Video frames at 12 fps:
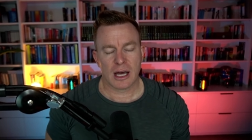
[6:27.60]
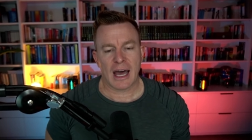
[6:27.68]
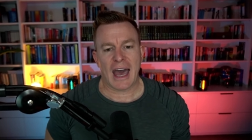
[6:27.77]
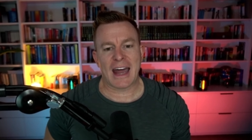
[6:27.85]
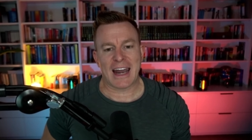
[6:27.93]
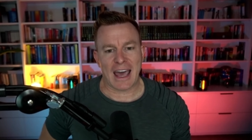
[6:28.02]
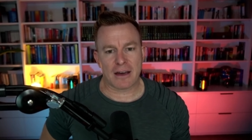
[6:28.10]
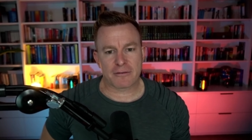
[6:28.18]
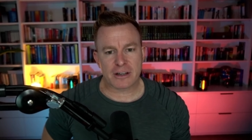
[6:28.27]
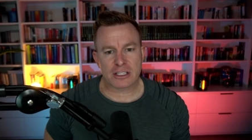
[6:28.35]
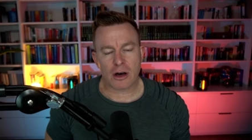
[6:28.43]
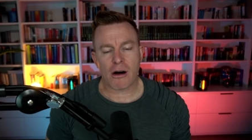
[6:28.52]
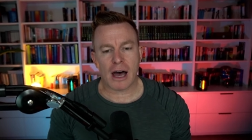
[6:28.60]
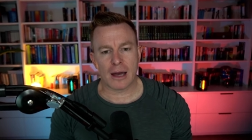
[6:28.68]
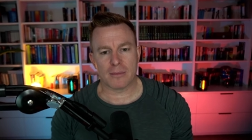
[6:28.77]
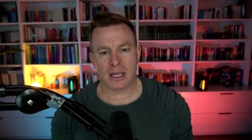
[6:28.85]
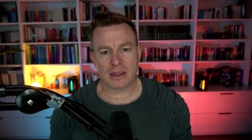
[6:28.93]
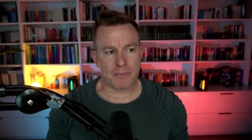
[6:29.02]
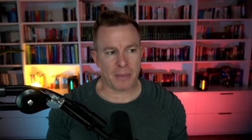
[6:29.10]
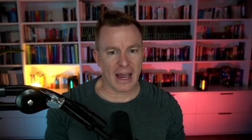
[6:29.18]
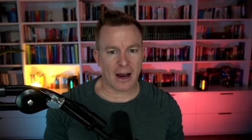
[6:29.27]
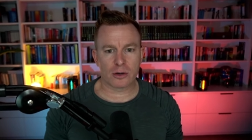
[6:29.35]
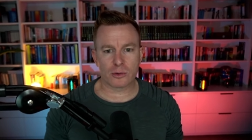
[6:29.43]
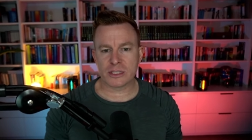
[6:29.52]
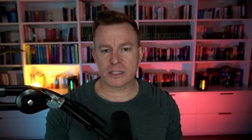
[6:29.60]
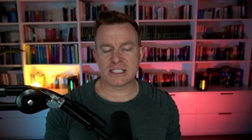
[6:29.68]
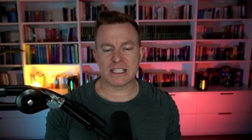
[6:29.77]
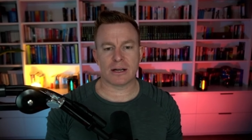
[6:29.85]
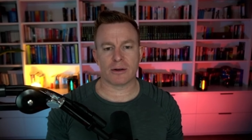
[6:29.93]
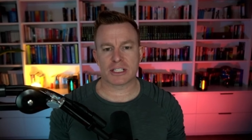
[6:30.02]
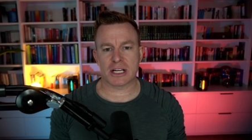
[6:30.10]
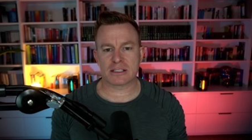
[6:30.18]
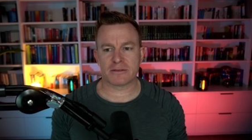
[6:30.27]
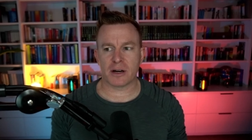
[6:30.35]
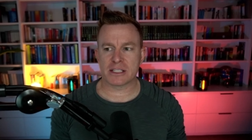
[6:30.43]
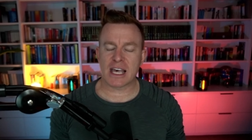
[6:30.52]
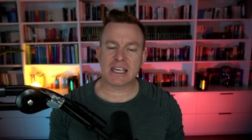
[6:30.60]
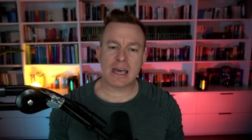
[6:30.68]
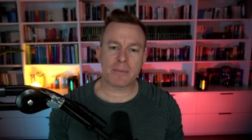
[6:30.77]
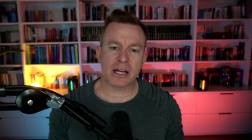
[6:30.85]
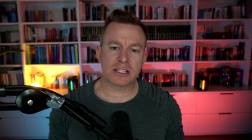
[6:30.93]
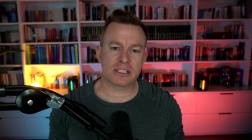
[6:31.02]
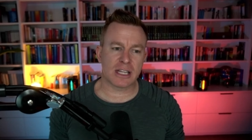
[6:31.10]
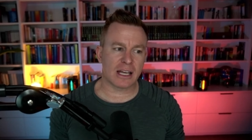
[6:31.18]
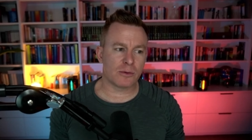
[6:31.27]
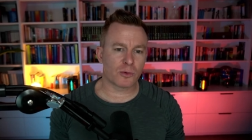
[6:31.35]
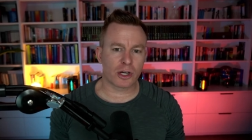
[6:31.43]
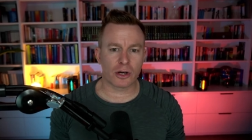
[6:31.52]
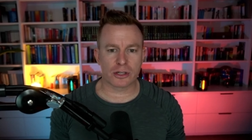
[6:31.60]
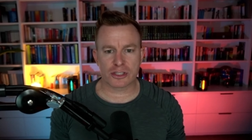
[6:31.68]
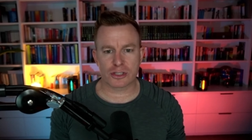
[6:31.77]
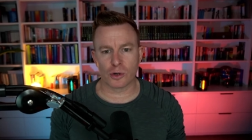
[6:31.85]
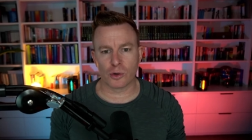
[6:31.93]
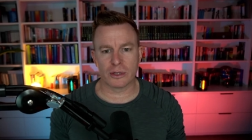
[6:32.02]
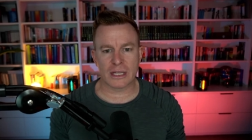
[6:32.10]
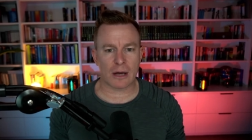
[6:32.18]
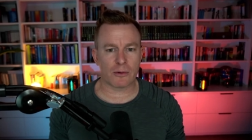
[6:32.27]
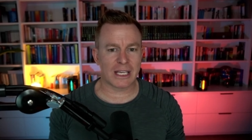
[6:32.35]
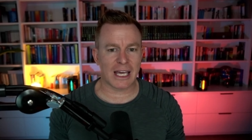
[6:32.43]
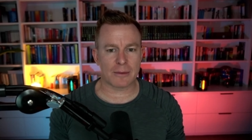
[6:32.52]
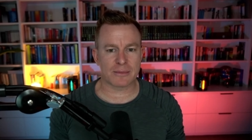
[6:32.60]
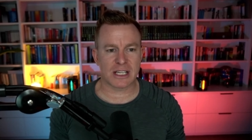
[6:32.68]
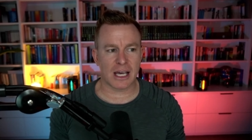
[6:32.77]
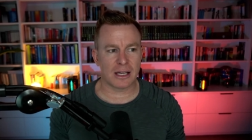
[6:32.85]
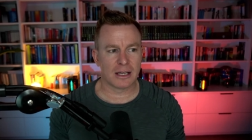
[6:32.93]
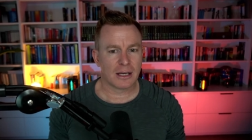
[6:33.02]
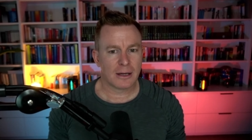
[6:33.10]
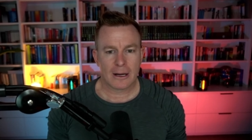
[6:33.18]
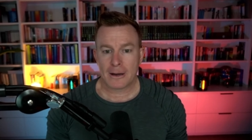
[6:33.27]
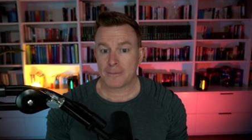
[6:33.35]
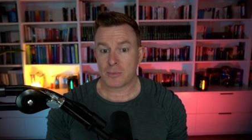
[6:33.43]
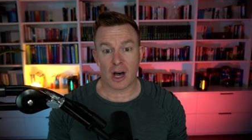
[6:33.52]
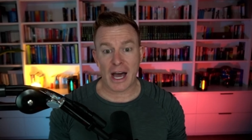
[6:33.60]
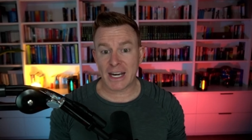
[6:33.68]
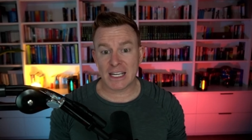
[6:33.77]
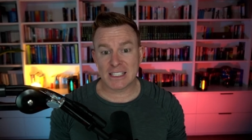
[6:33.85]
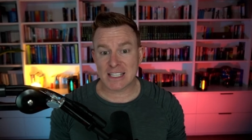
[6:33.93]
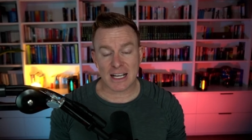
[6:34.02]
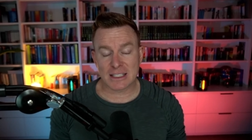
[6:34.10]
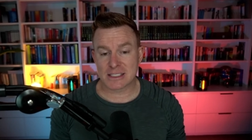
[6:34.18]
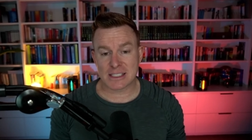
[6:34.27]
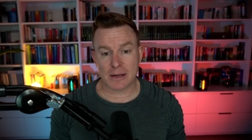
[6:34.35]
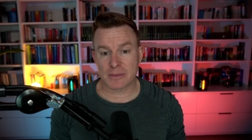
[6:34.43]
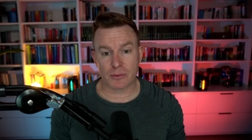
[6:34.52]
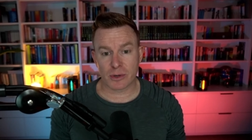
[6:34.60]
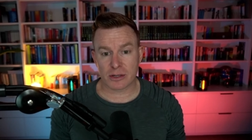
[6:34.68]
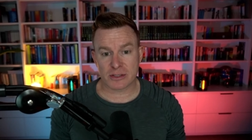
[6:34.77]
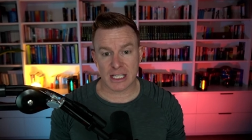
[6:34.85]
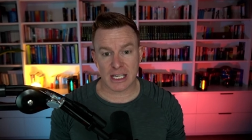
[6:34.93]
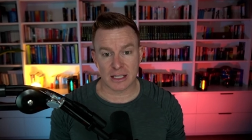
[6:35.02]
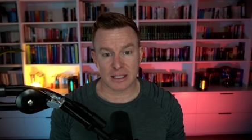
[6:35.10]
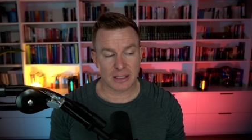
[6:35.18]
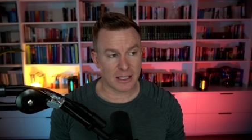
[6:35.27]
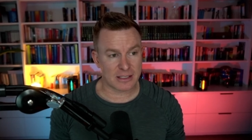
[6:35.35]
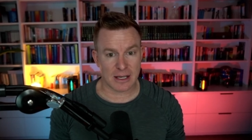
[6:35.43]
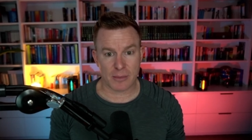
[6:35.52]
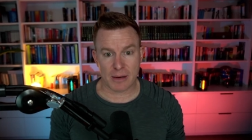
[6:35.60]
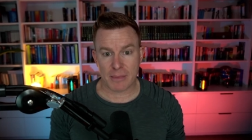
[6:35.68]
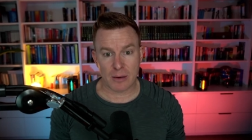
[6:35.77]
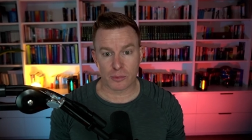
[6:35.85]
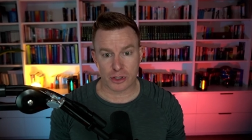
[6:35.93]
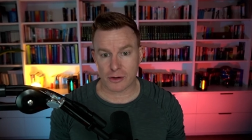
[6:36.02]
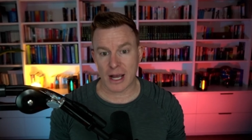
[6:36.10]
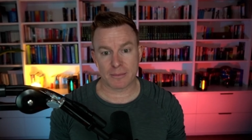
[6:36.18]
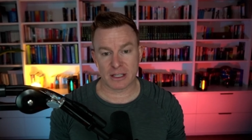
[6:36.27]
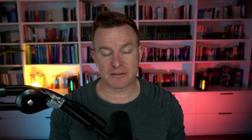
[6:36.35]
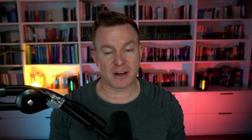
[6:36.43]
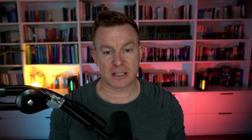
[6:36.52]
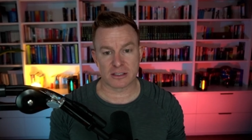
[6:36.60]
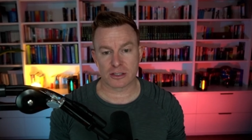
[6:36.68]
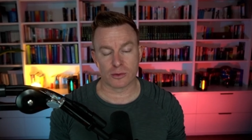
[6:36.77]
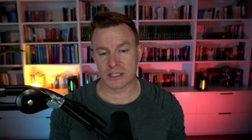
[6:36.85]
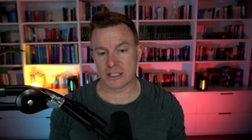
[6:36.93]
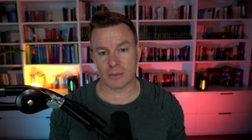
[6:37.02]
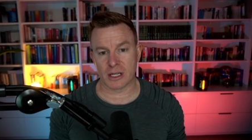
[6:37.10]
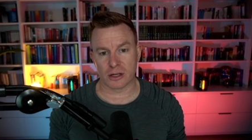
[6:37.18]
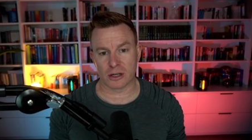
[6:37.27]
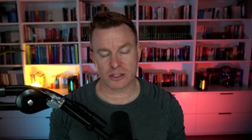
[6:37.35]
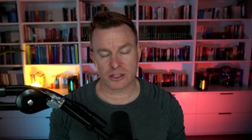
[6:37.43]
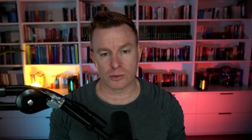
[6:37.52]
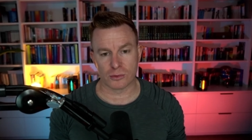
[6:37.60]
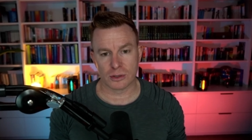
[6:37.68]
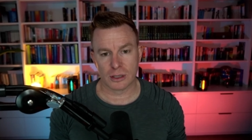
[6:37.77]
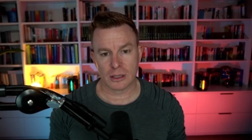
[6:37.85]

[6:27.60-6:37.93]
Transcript: And every time the parent would sit there and justify and say, yeah, but they didn't want to go to school and they would get upset. I did exactly the same thing when I was a kid, except my mum would drag me to fucking school and tell me to go to school.